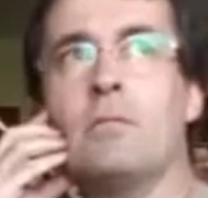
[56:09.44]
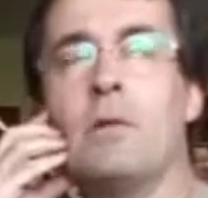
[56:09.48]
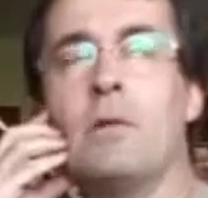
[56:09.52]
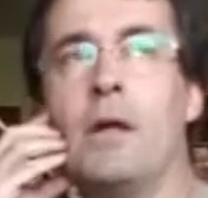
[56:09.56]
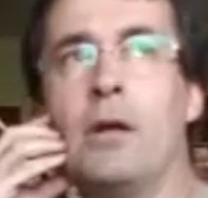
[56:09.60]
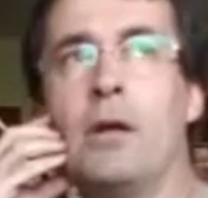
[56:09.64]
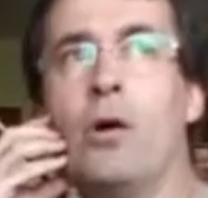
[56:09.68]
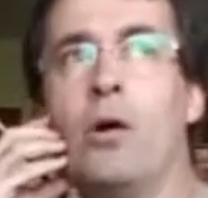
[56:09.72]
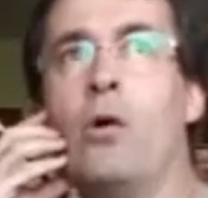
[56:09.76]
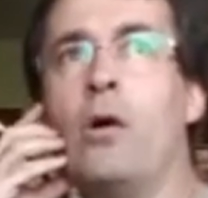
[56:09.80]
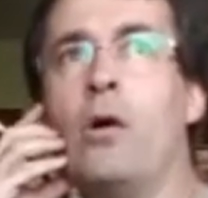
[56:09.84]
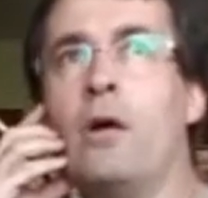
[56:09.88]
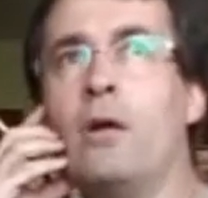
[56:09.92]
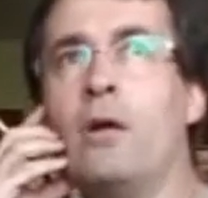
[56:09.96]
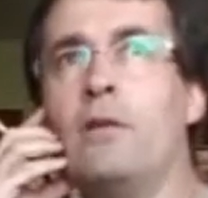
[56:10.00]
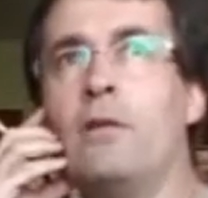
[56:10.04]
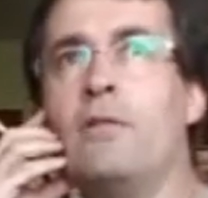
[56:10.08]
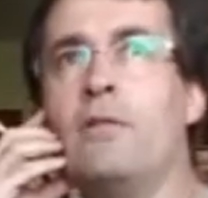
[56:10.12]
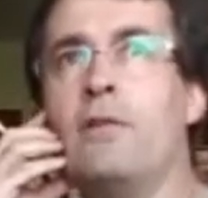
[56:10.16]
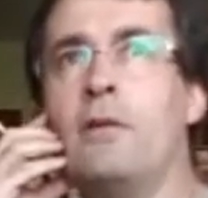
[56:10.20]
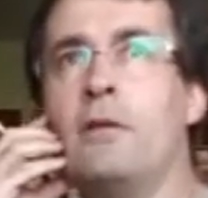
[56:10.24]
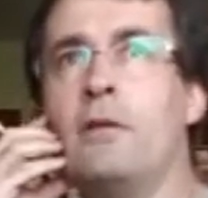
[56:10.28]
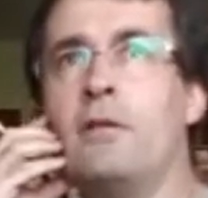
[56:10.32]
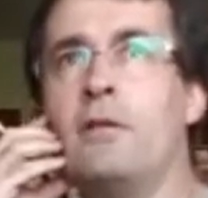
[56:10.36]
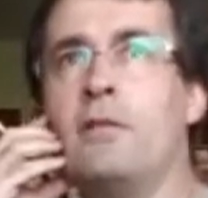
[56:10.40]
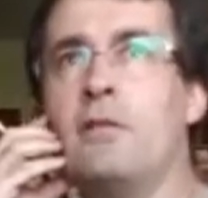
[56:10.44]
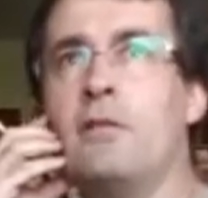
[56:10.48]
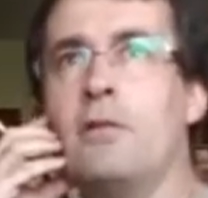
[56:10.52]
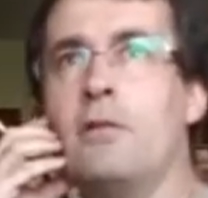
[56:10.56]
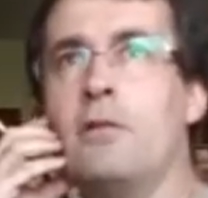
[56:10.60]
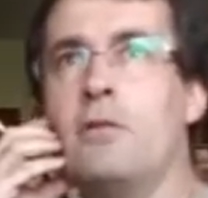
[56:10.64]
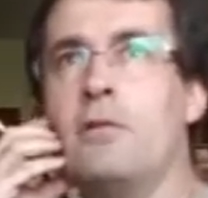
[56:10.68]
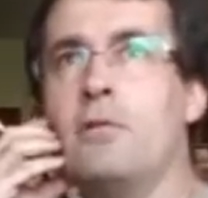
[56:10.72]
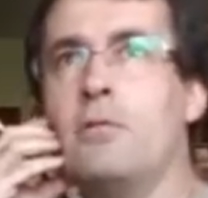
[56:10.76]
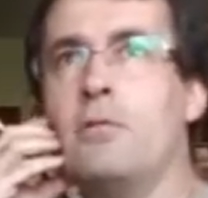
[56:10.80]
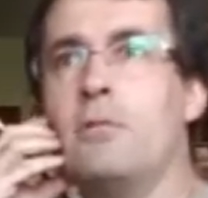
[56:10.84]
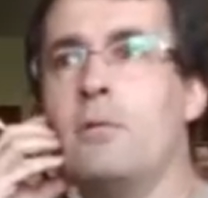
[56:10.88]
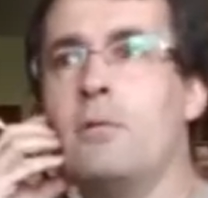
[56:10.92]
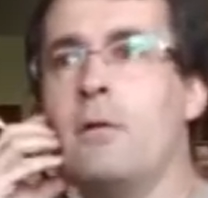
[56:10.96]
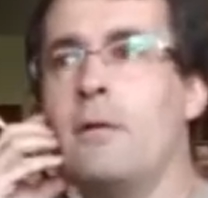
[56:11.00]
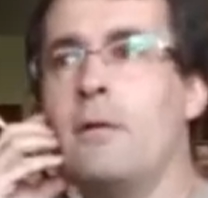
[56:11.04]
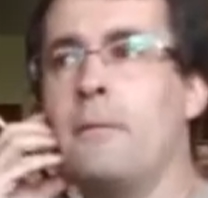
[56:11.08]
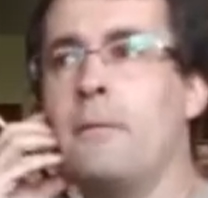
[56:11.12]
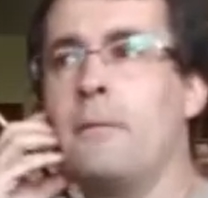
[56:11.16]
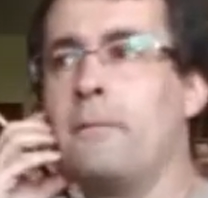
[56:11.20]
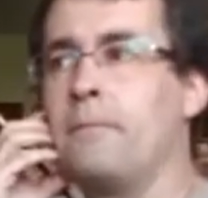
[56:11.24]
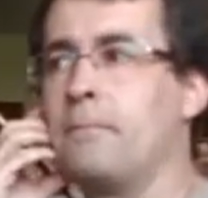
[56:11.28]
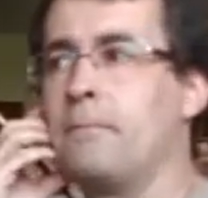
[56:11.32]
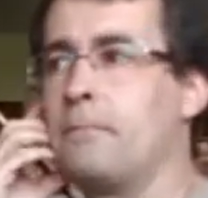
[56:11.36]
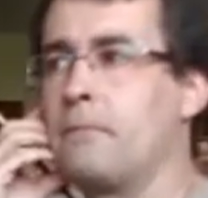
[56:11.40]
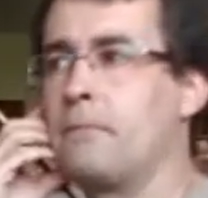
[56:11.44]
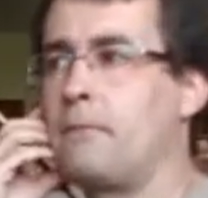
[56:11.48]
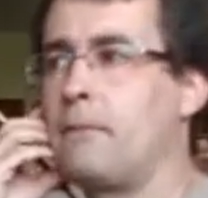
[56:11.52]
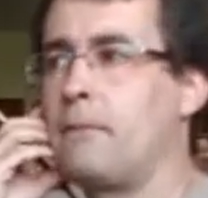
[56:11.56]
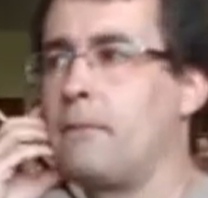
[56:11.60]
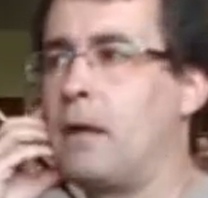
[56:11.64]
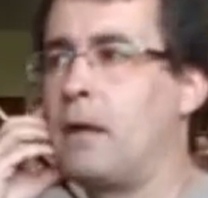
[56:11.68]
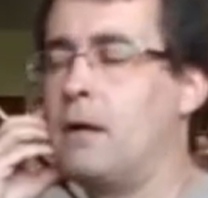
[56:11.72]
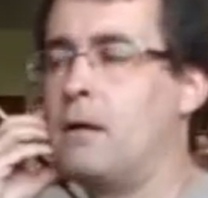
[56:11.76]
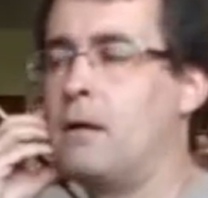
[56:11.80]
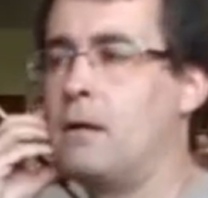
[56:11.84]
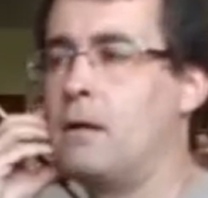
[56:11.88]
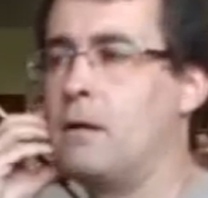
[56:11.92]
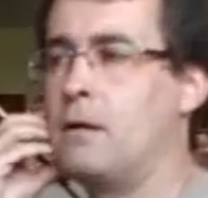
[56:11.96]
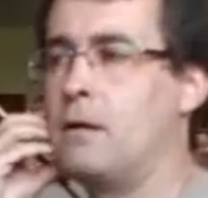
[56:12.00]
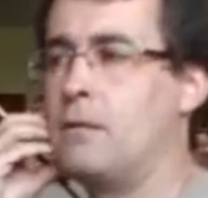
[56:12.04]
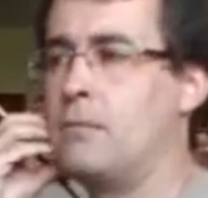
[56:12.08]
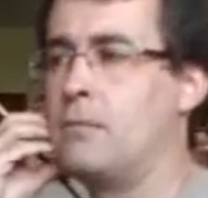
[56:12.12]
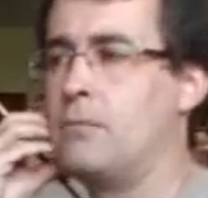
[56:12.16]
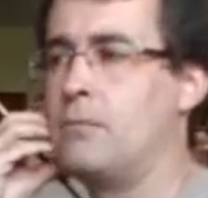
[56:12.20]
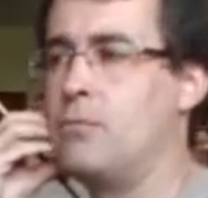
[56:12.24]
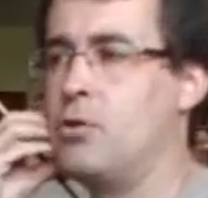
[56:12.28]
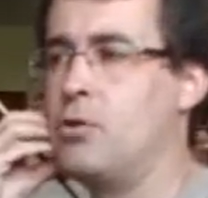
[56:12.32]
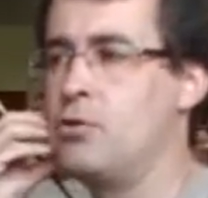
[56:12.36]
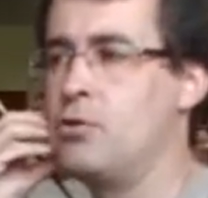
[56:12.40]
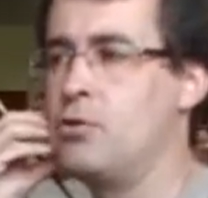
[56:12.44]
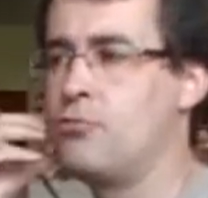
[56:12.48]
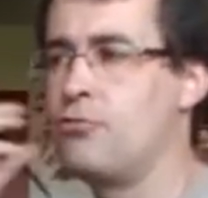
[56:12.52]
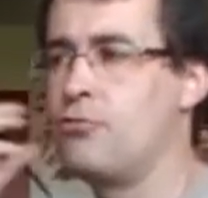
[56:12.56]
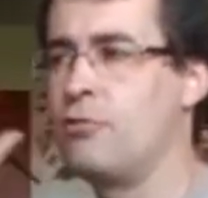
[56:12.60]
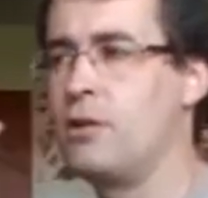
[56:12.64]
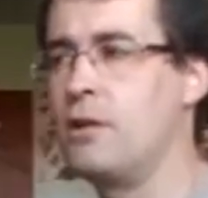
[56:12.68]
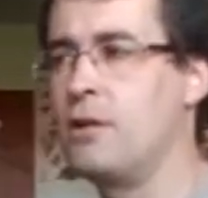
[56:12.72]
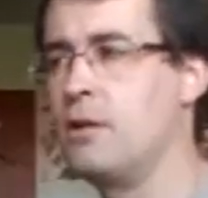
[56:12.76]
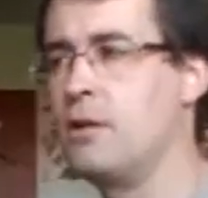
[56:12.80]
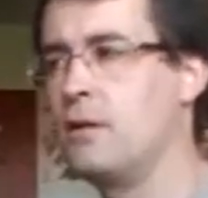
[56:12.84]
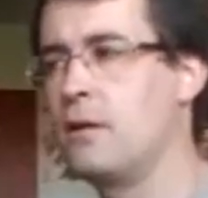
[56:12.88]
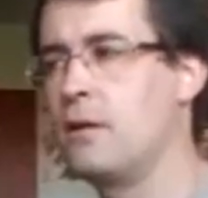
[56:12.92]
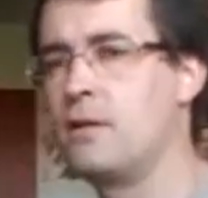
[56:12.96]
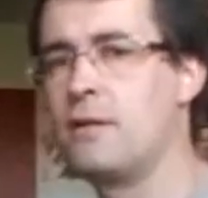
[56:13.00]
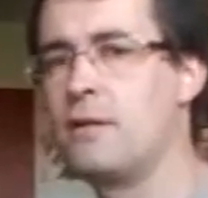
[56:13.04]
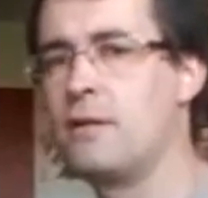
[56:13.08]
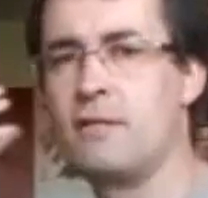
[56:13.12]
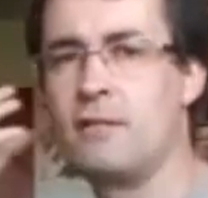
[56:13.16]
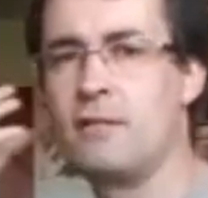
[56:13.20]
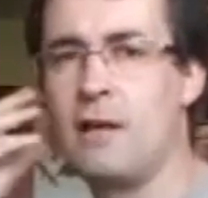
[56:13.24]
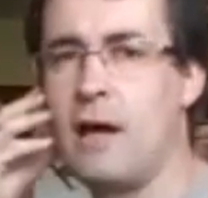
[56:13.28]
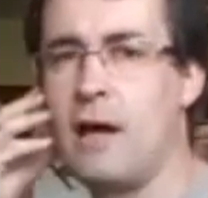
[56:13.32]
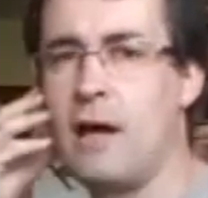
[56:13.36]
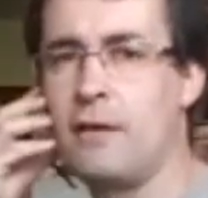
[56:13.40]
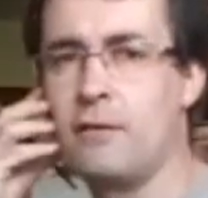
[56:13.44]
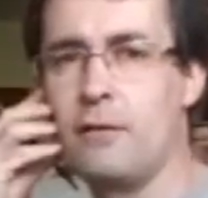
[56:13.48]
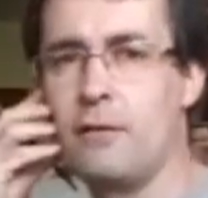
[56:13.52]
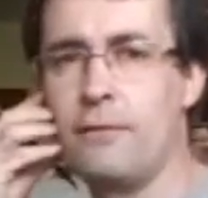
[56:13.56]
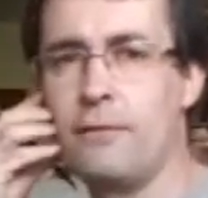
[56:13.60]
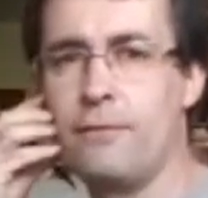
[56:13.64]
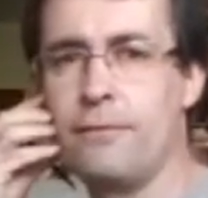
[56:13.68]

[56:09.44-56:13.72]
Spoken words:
oils also, usually the size of